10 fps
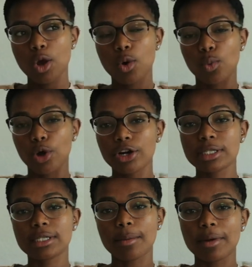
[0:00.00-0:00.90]
what are
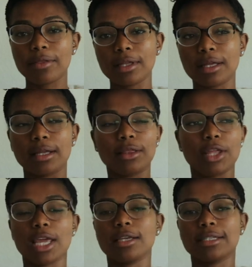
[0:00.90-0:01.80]
some of the
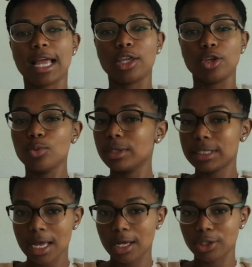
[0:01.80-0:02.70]
things that you would
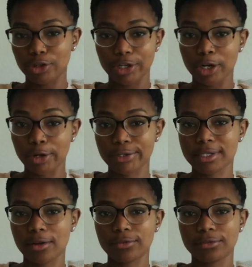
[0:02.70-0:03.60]
tell your younger
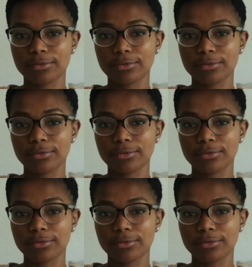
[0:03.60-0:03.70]
self?